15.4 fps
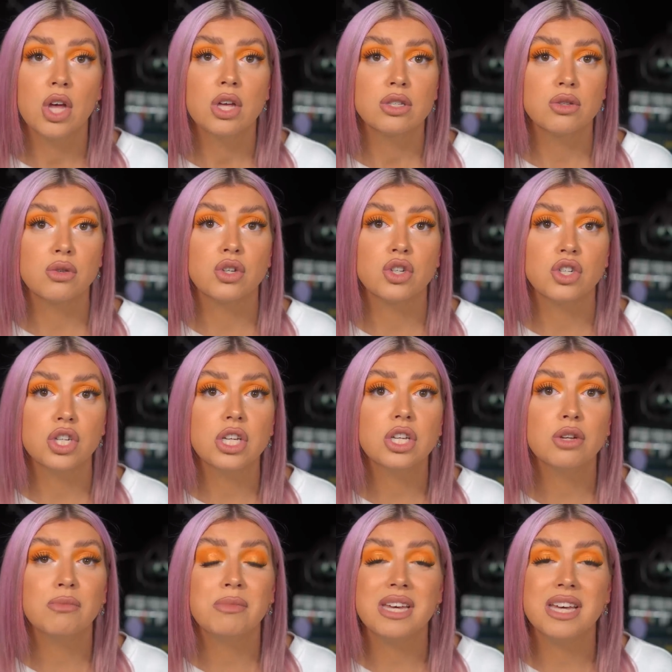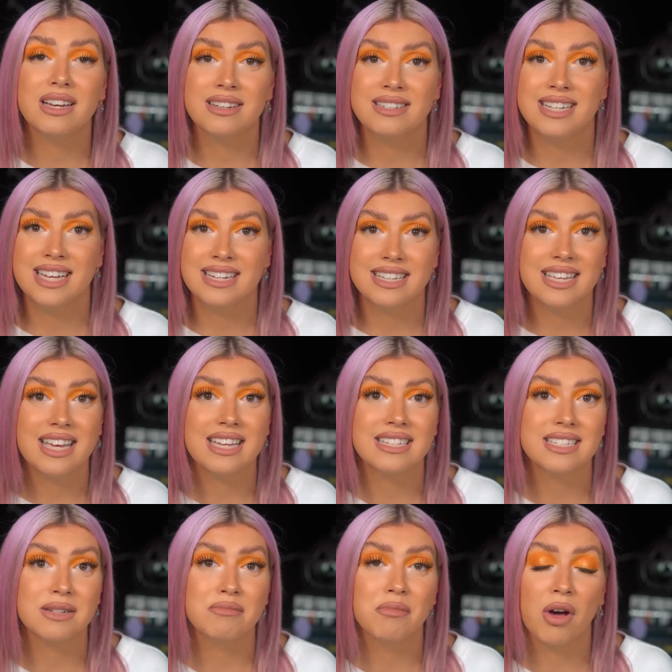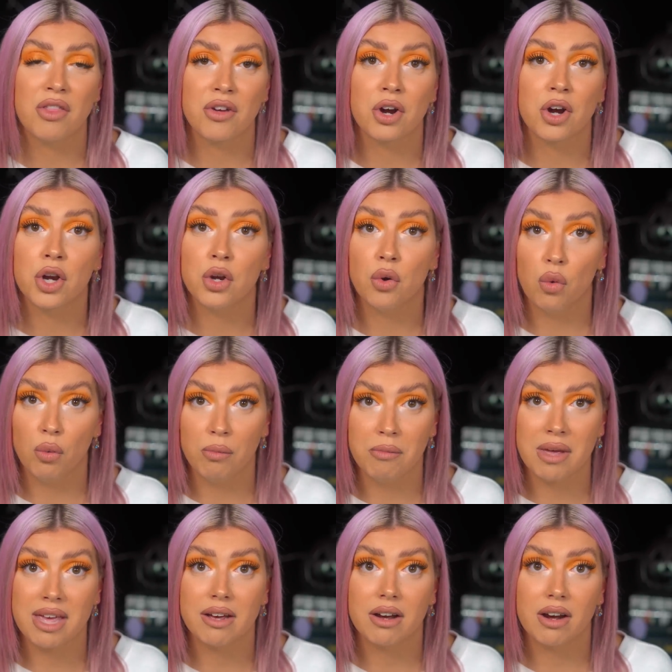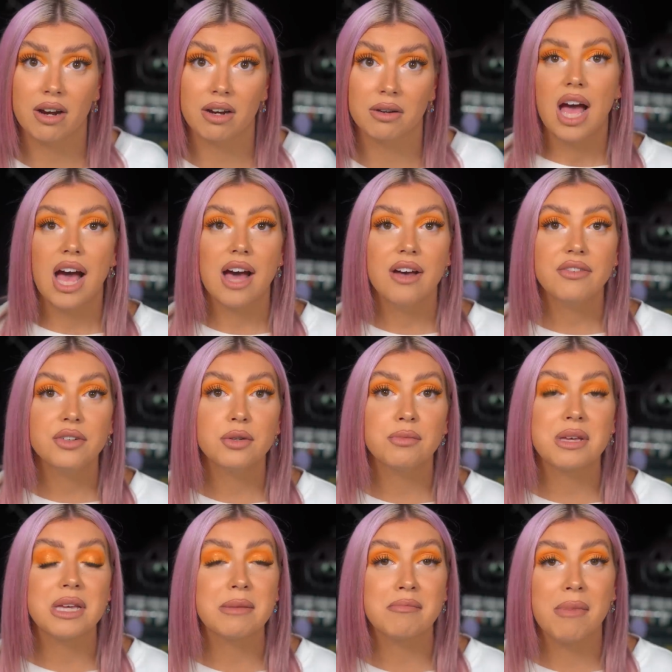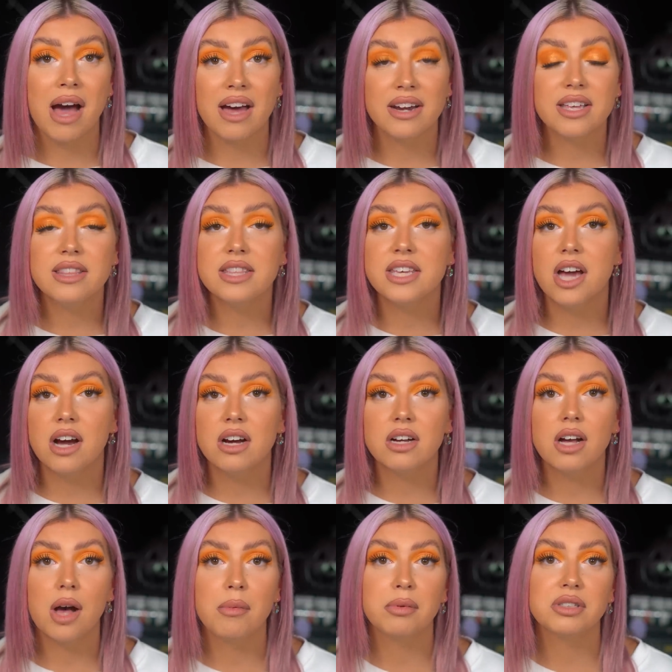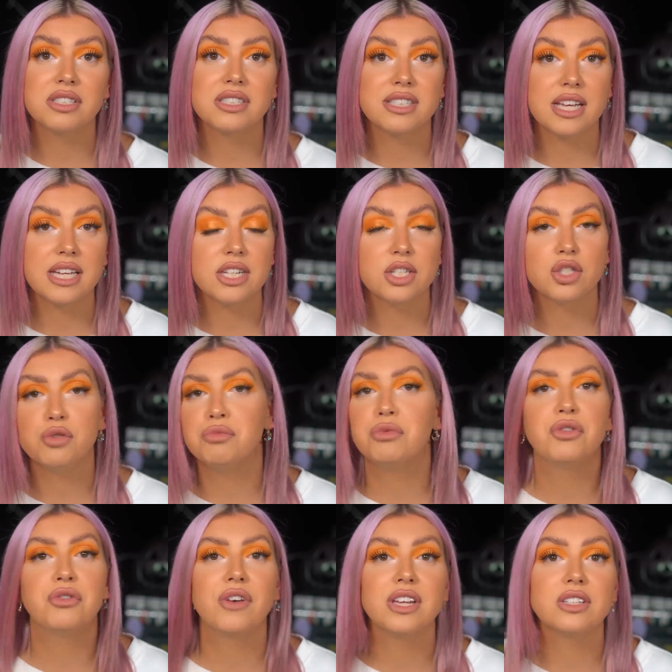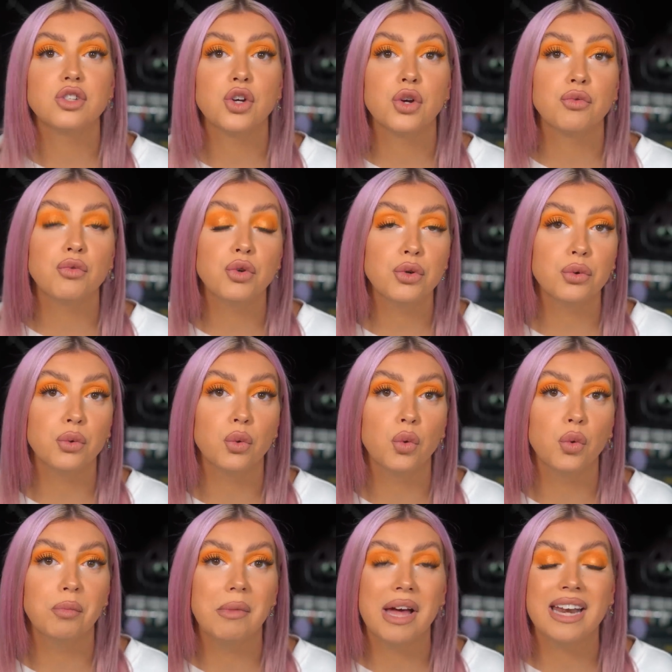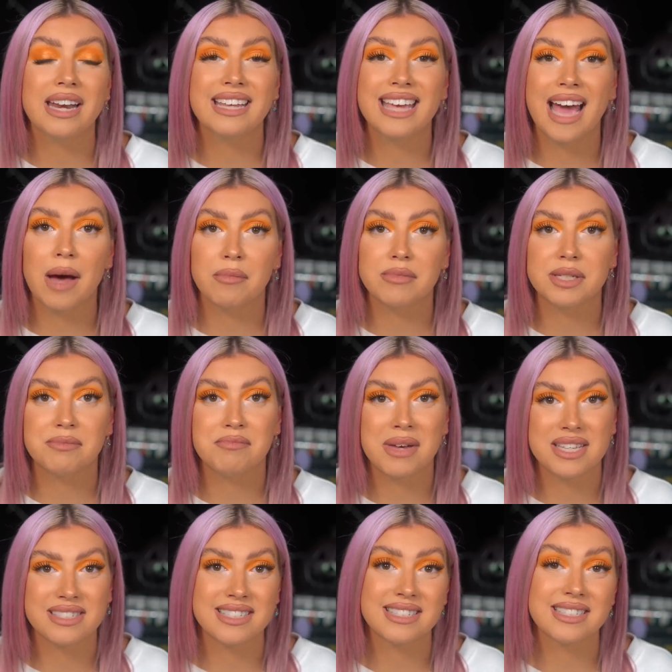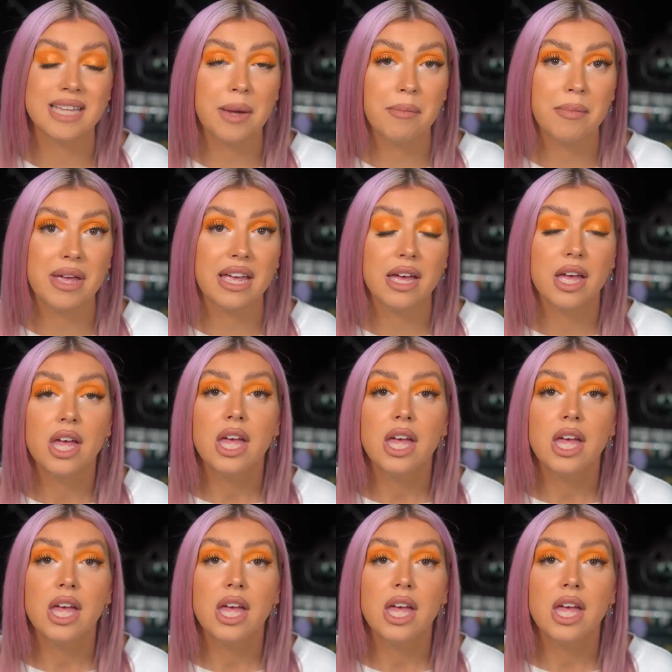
so that she could be a dedicated mother and homemaker. After being married, the young couple decided to move into a rural home in Camden, Mississippi.